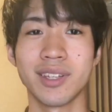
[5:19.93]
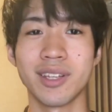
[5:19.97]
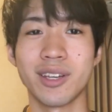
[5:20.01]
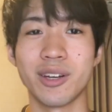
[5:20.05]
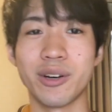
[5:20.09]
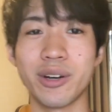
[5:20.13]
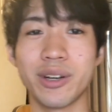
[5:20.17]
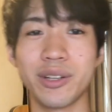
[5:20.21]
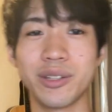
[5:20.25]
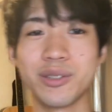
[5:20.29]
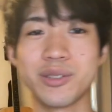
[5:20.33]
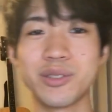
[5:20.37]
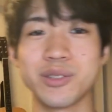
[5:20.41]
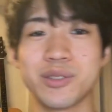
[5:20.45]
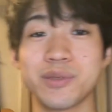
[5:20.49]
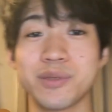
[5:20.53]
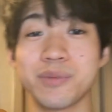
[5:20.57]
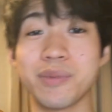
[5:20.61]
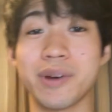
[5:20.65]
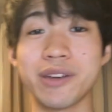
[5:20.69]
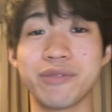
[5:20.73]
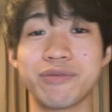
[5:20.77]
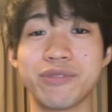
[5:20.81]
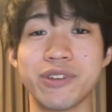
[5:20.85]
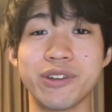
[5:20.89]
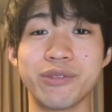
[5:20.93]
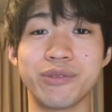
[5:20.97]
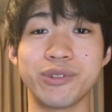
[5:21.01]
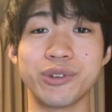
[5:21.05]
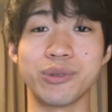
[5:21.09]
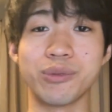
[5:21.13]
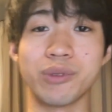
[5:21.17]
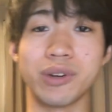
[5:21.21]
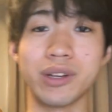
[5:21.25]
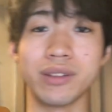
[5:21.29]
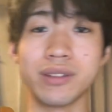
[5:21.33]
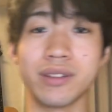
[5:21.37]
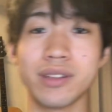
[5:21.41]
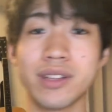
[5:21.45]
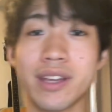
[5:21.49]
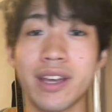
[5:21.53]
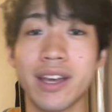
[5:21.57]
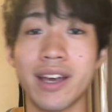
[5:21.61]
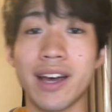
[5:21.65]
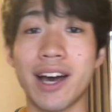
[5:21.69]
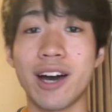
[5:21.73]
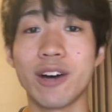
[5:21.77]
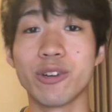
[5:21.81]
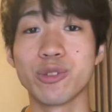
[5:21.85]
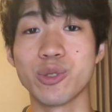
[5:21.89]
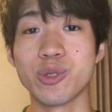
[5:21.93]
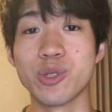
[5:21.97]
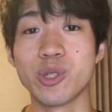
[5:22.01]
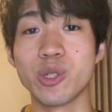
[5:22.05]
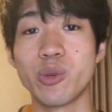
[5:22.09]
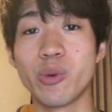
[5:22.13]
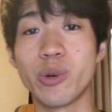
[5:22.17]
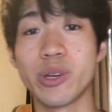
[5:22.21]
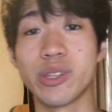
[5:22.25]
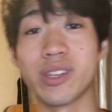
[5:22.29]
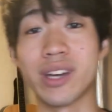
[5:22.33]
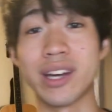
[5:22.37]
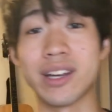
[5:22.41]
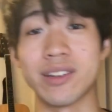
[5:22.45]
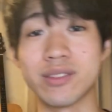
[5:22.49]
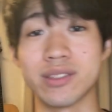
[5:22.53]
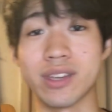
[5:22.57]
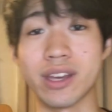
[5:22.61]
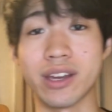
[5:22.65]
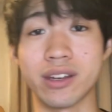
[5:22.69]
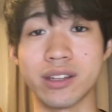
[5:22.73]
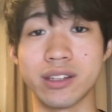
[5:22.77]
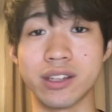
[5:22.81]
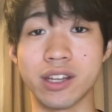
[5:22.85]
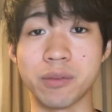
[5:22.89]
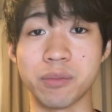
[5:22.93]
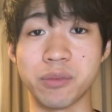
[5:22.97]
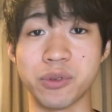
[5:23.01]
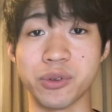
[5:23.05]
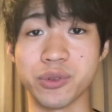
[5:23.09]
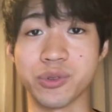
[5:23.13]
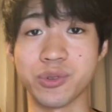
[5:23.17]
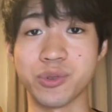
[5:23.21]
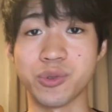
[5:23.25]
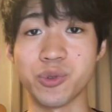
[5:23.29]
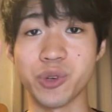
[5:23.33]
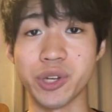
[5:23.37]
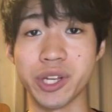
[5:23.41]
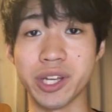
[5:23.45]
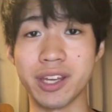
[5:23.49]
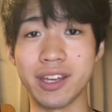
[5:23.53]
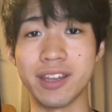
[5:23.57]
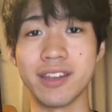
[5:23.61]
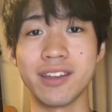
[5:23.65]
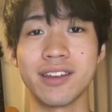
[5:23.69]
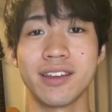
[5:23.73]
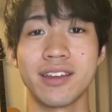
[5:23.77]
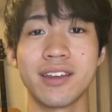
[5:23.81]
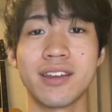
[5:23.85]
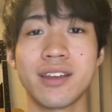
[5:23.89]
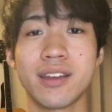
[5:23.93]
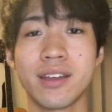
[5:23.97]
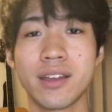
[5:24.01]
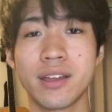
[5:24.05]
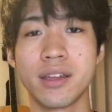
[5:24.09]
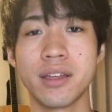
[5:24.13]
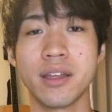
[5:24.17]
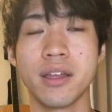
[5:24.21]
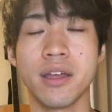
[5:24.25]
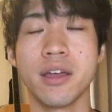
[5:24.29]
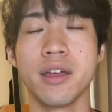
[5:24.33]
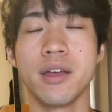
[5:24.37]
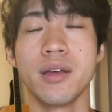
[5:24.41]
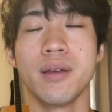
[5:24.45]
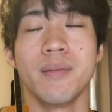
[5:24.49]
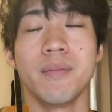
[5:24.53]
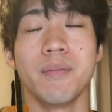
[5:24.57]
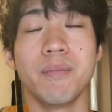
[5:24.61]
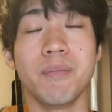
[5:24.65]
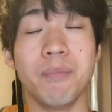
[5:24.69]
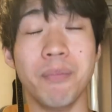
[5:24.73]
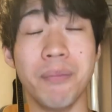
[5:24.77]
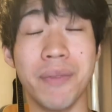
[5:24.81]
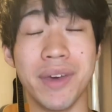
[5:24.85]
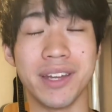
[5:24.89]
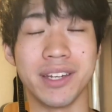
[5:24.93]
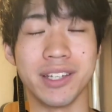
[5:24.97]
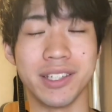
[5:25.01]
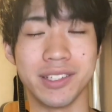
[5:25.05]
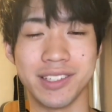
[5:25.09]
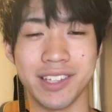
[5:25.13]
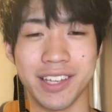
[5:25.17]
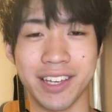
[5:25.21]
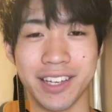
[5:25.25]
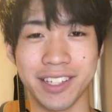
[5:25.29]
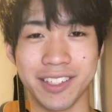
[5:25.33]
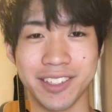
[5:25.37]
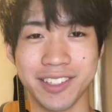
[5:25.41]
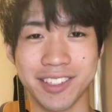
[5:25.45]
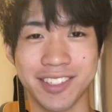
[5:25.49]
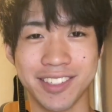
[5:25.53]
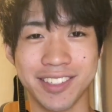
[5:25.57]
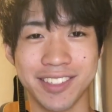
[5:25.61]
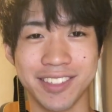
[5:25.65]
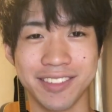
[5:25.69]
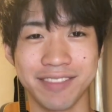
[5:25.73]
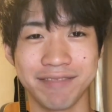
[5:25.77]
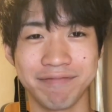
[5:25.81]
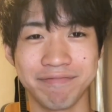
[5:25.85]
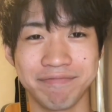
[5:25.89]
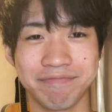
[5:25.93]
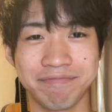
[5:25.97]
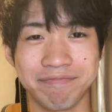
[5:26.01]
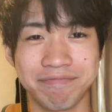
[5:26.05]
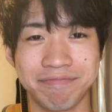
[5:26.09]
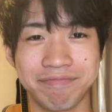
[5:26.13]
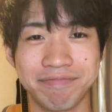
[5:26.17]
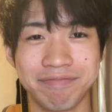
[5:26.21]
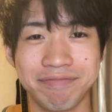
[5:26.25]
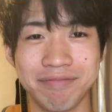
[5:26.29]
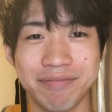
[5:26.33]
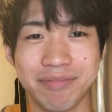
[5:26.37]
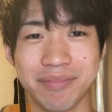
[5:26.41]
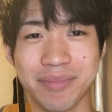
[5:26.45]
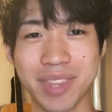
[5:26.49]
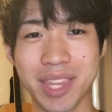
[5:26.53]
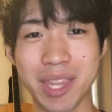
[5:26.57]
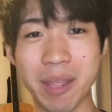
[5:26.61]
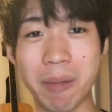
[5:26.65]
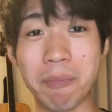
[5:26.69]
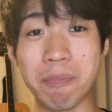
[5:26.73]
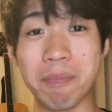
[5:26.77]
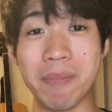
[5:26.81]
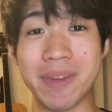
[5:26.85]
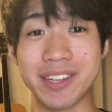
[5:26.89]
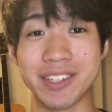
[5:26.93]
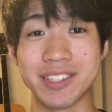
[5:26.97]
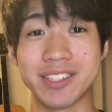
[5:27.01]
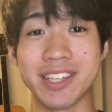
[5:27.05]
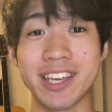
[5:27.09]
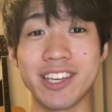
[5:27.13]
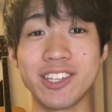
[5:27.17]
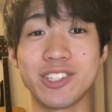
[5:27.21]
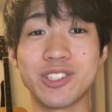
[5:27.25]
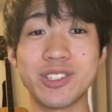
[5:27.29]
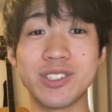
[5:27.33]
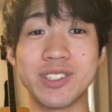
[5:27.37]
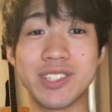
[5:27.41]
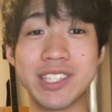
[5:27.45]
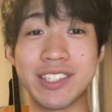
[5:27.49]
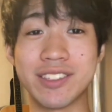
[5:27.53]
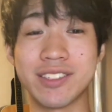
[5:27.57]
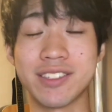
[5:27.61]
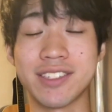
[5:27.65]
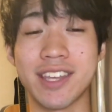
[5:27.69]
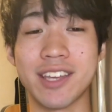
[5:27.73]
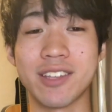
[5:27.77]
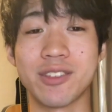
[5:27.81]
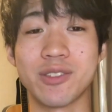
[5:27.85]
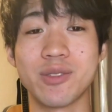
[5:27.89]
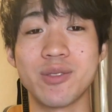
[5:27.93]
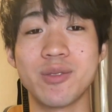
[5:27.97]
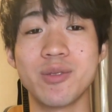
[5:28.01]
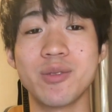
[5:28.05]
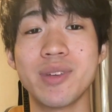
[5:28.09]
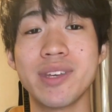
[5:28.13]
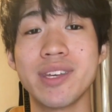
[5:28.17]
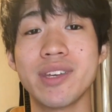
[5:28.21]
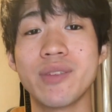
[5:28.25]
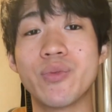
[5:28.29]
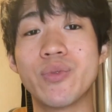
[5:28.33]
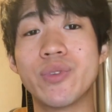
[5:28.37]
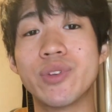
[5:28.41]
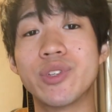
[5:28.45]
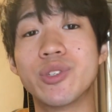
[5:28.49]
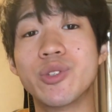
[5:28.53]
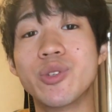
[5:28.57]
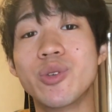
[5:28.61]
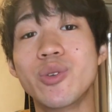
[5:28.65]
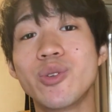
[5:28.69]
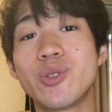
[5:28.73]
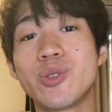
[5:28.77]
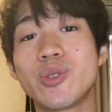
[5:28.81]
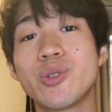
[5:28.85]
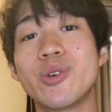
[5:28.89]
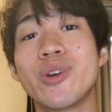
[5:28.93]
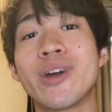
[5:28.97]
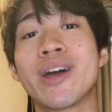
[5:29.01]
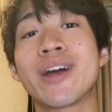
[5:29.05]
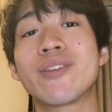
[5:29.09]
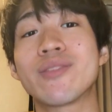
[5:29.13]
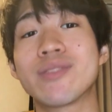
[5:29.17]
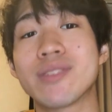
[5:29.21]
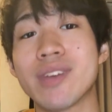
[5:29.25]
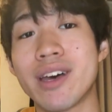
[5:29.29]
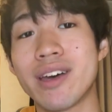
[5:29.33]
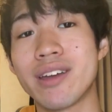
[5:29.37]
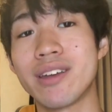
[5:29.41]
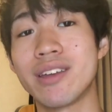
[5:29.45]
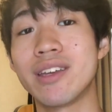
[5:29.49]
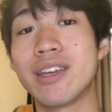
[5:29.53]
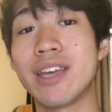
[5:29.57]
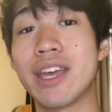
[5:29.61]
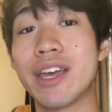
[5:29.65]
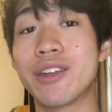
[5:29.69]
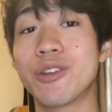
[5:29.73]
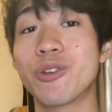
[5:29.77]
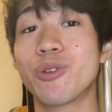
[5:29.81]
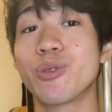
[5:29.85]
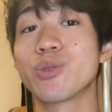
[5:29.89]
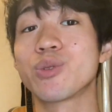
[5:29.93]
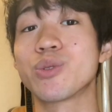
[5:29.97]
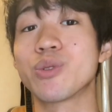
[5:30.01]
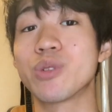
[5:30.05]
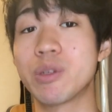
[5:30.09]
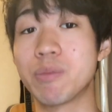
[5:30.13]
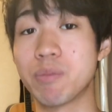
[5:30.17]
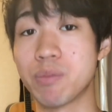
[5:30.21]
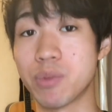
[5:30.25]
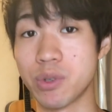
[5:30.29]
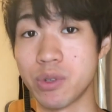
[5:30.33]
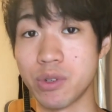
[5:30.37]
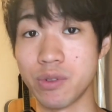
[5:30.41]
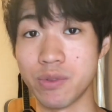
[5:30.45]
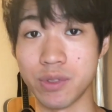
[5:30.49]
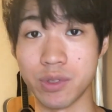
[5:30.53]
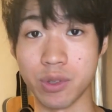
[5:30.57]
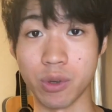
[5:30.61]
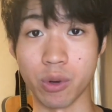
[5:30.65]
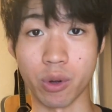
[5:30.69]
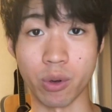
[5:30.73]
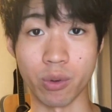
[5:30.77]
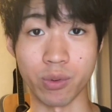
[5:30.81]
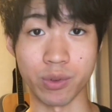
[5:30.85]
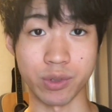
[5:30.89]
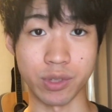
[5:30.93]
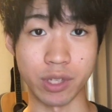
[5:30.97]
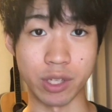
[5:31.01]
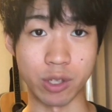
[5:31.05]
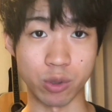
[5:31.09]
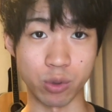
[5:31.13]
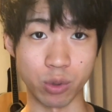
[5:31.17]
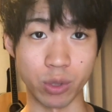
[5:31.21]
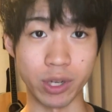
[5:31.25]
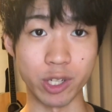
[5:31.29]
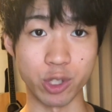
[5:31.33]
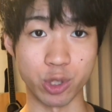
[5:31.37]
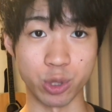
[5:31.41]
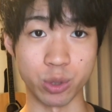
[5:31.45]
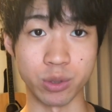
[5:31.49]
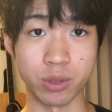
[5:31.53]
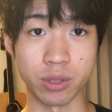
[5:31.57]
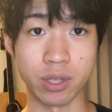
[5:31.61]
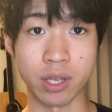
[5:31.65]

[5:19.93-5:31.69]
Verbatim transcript: All right, this is my favorite one. How to deal with anxiety number three, meditate. Meditation is said to reduce your anxiety and also improves your concentration.